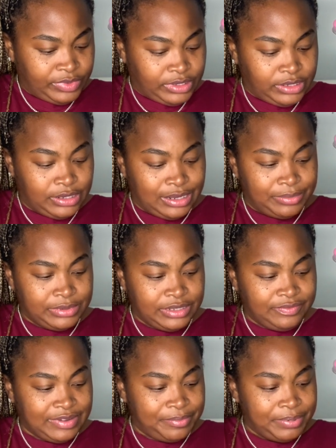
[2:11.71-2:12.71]
And I
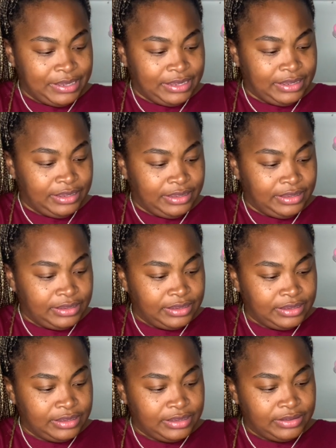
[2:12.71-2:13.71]
believe I paid
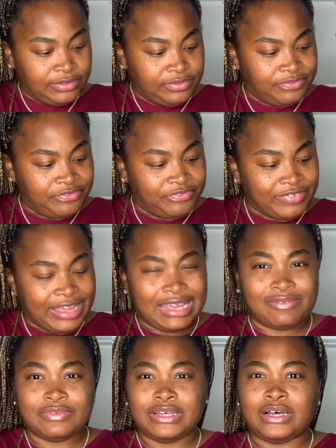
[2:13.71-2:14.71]

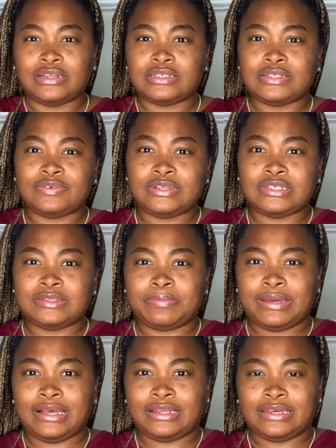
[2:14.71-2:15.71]
$5 for this
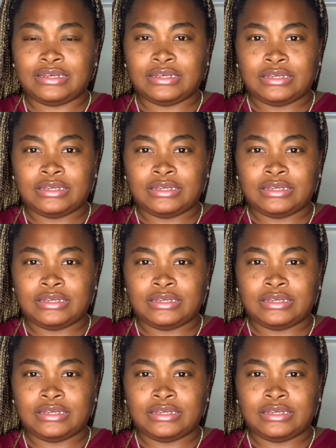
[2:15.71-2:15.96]
palette.